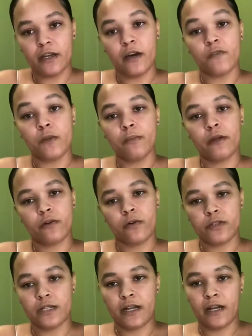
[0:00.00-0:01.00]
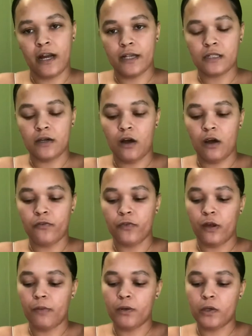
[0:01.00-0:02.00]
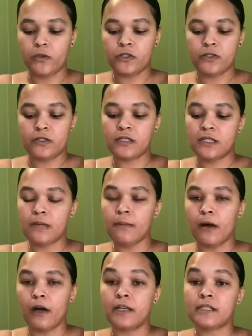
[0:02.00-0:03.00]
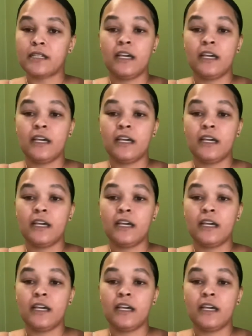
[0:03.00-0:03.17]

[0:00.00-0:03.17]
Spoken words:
of the minerals that it has to offer, opposed to CMOS.